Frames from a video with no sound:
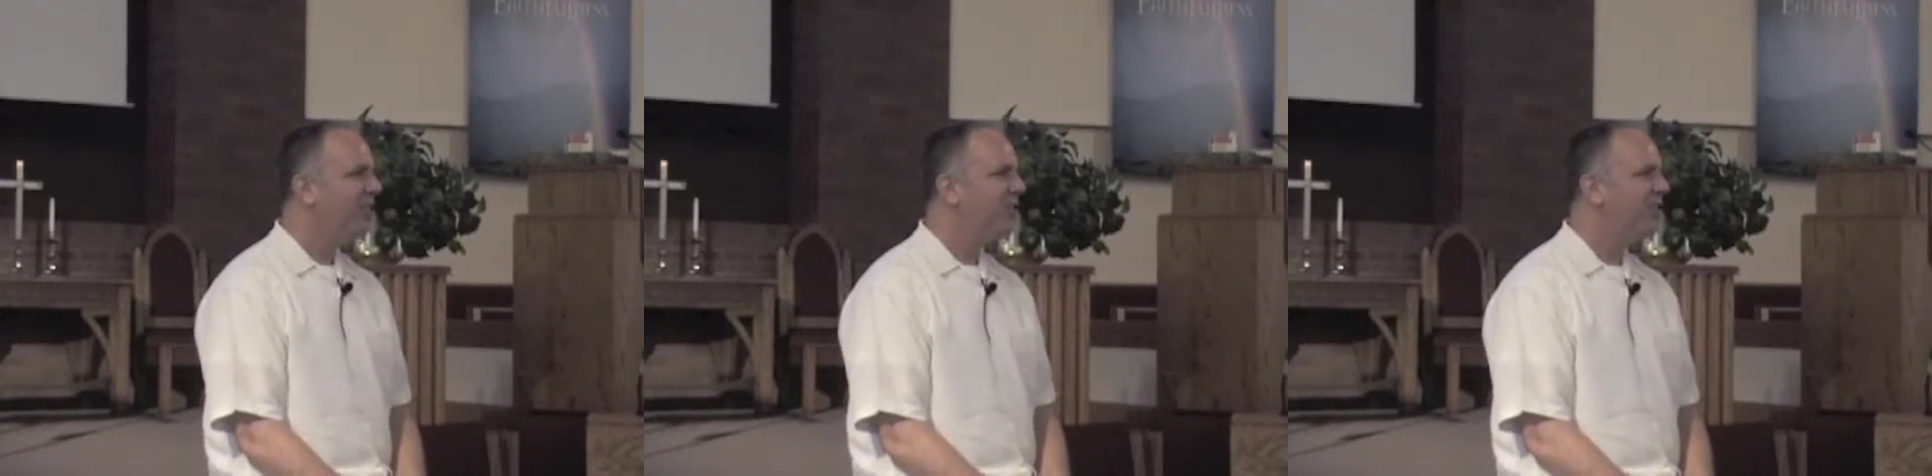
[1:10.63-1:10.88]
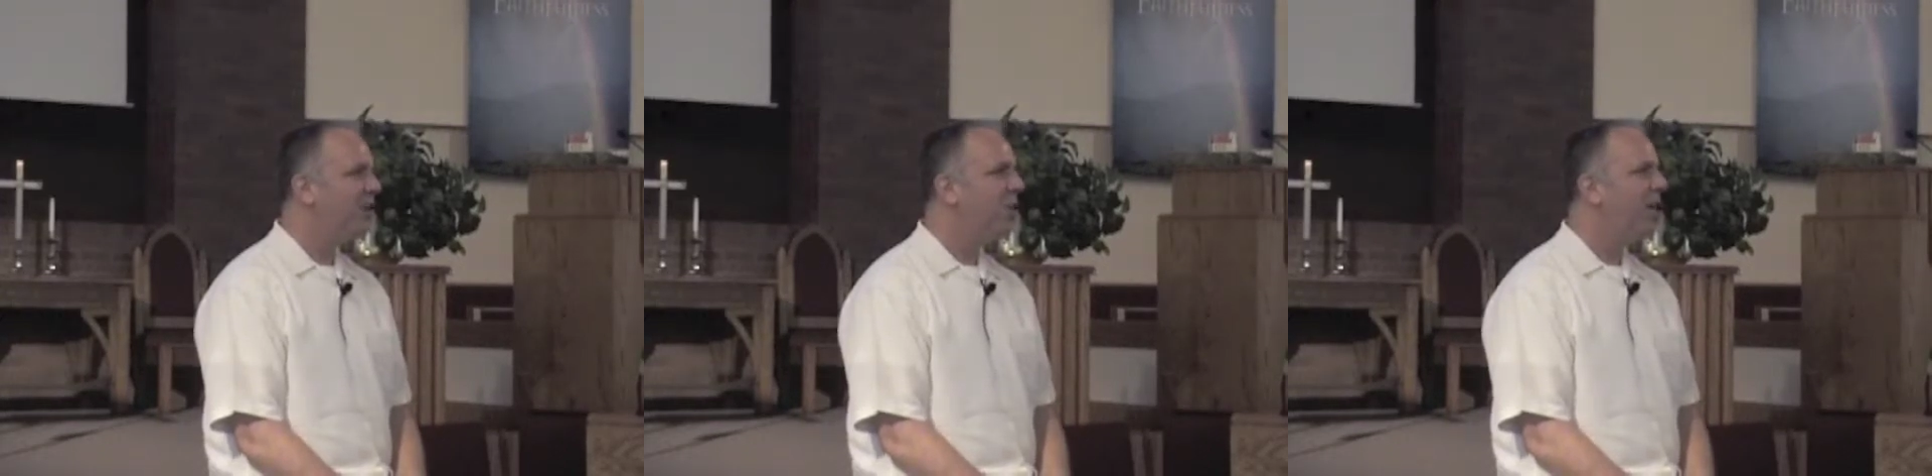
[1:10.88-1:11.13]

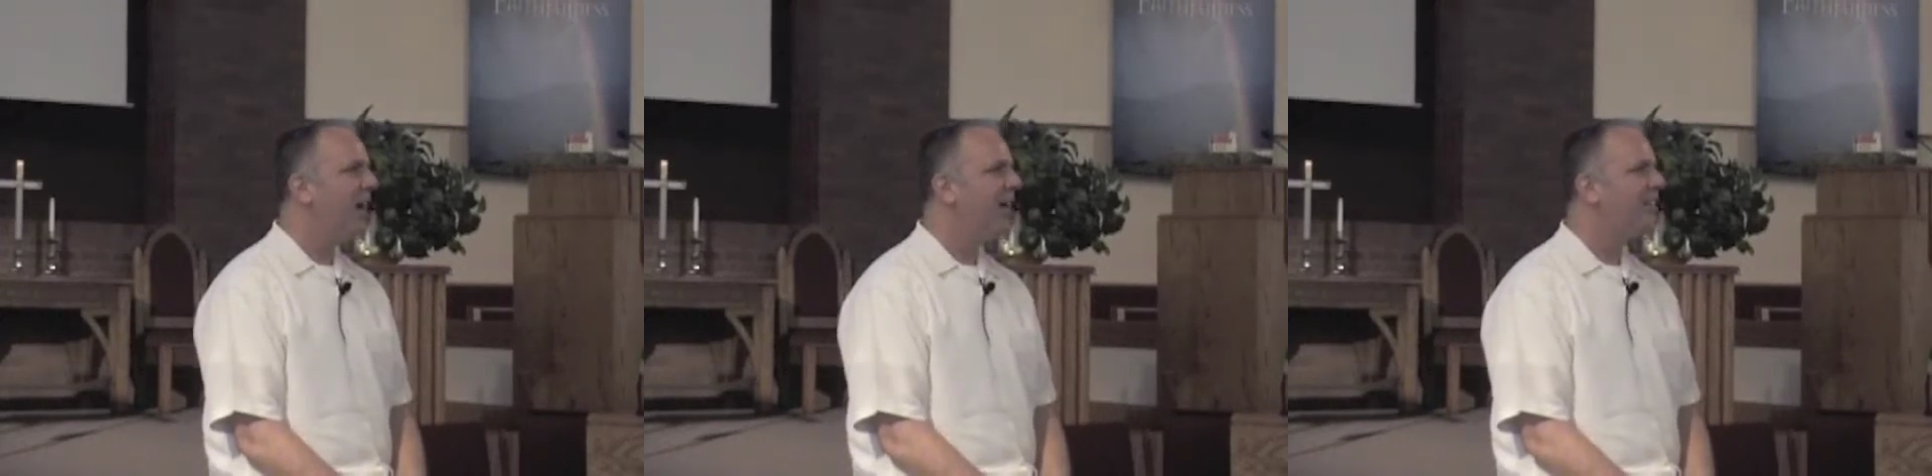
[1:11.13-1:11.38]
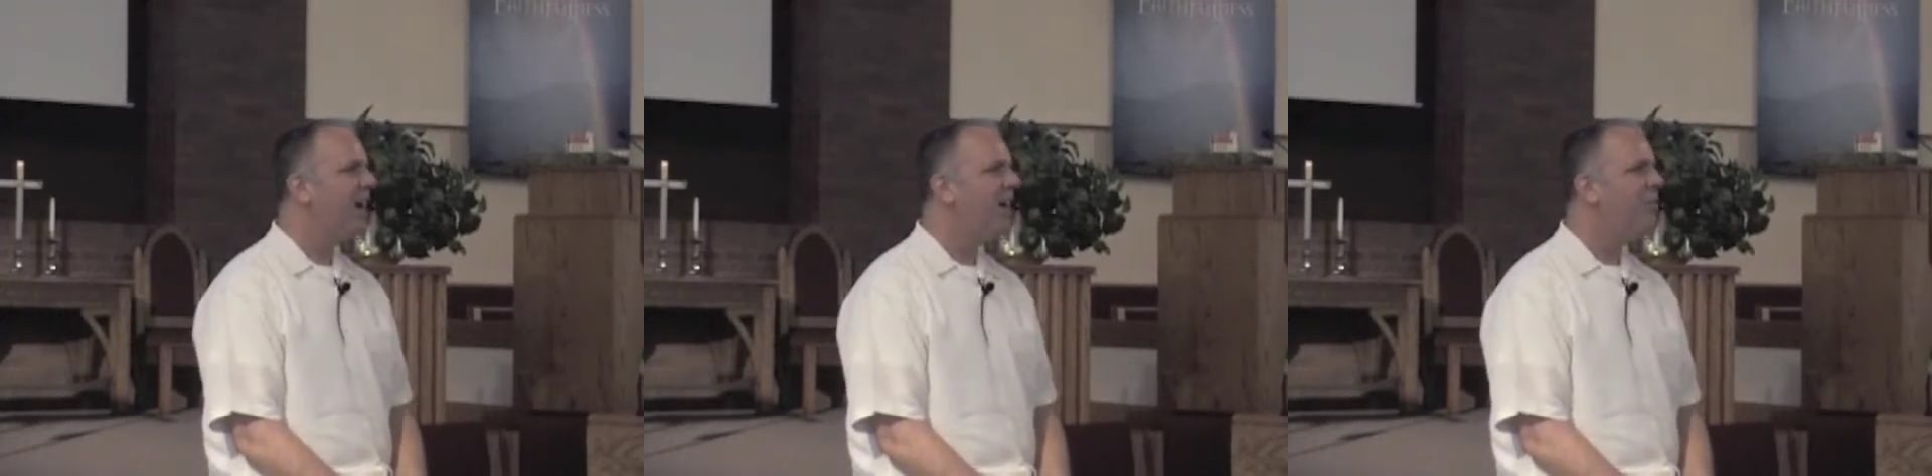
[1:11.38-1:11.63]
So
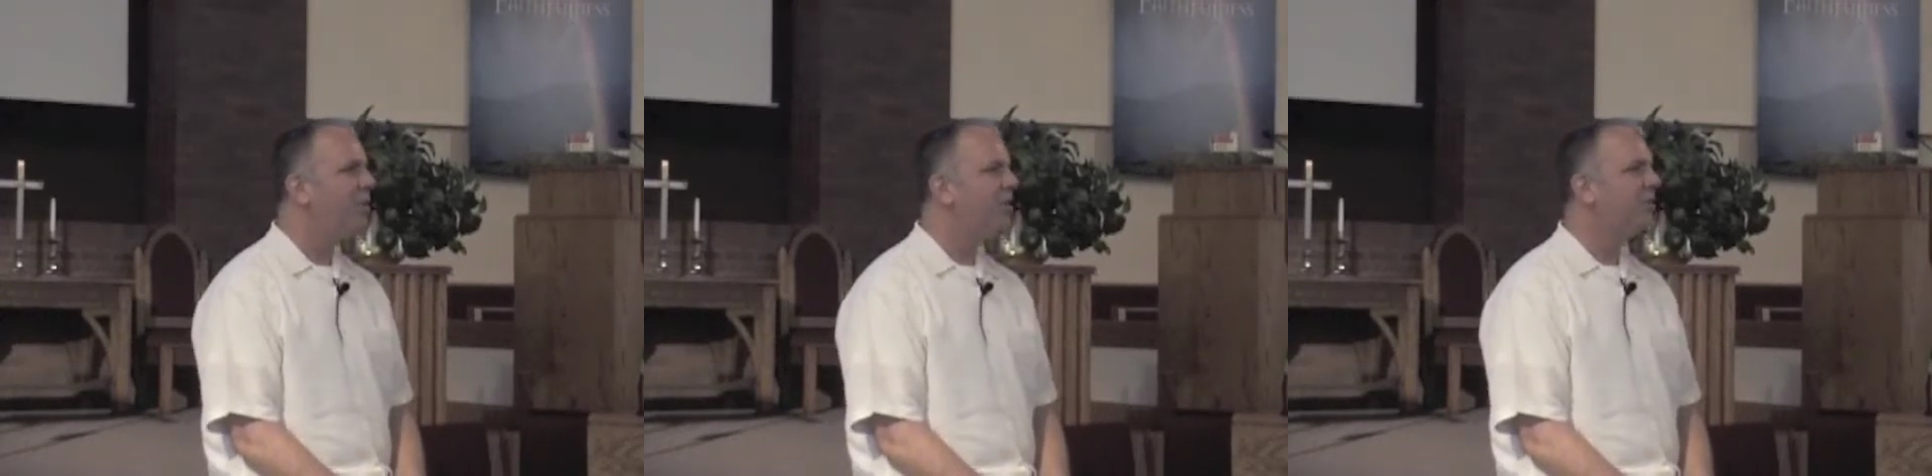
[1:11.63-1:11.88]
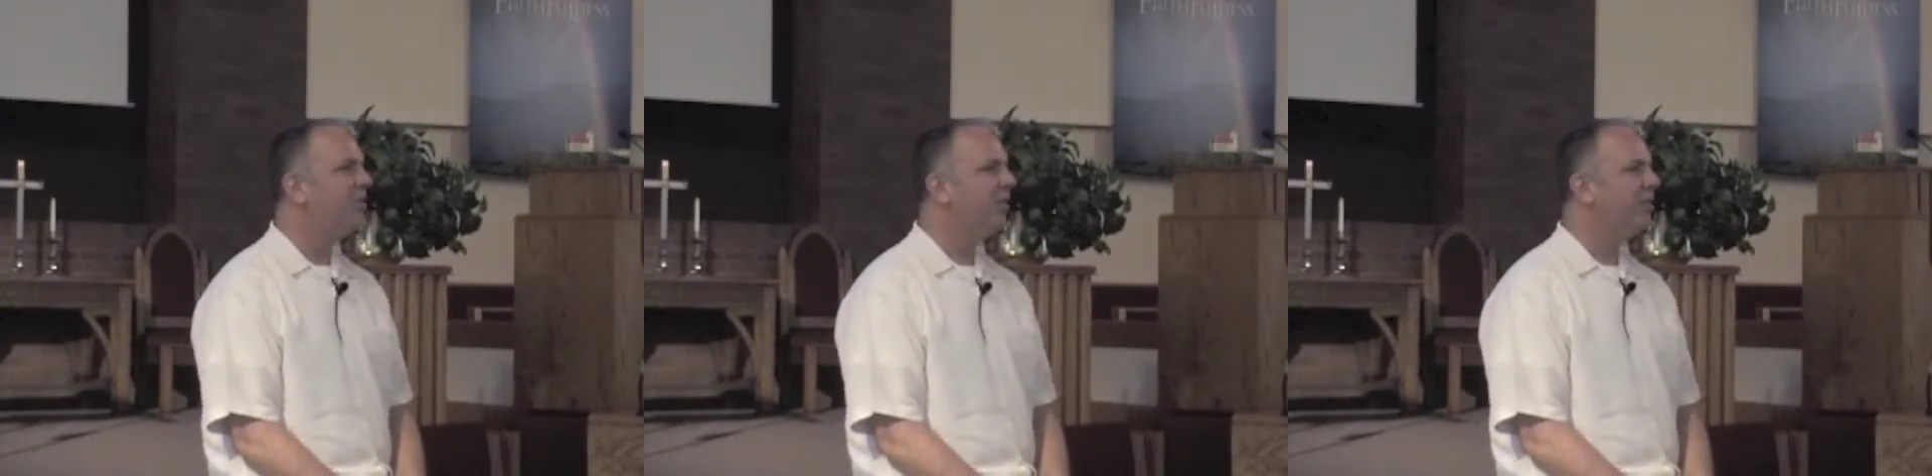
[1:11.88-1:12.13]
as I
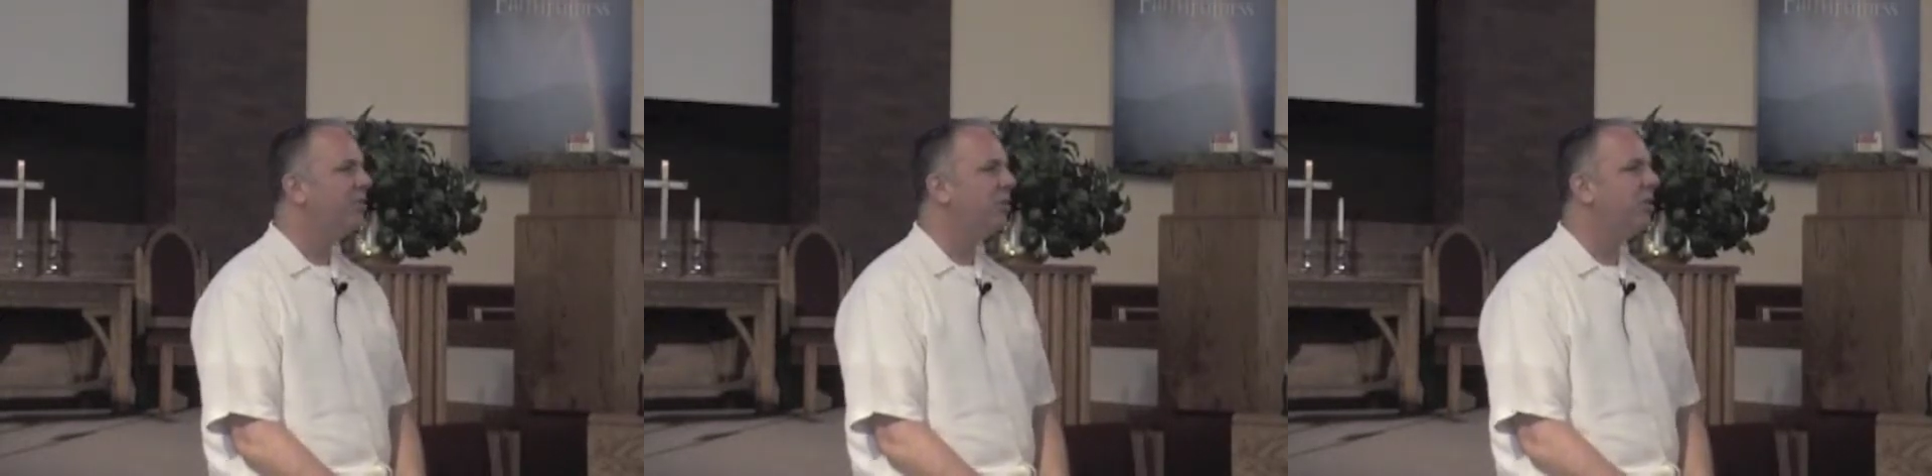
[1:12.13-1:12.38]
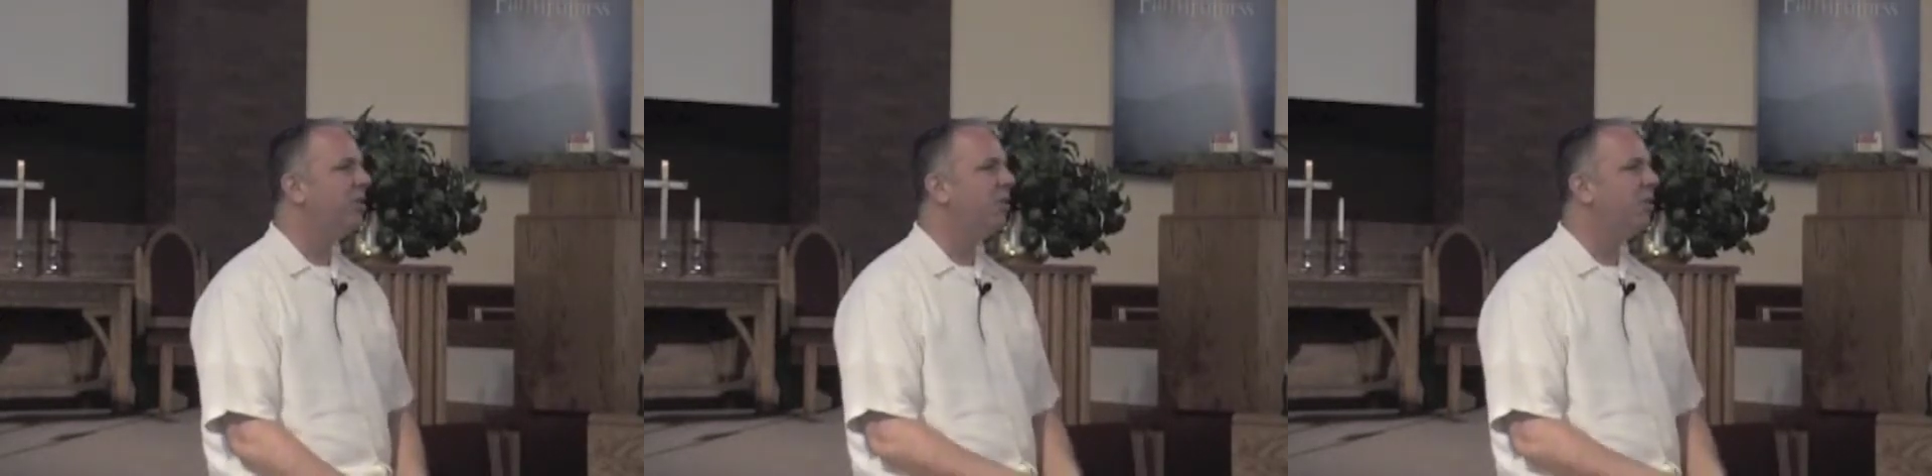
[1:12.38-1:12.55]
was starting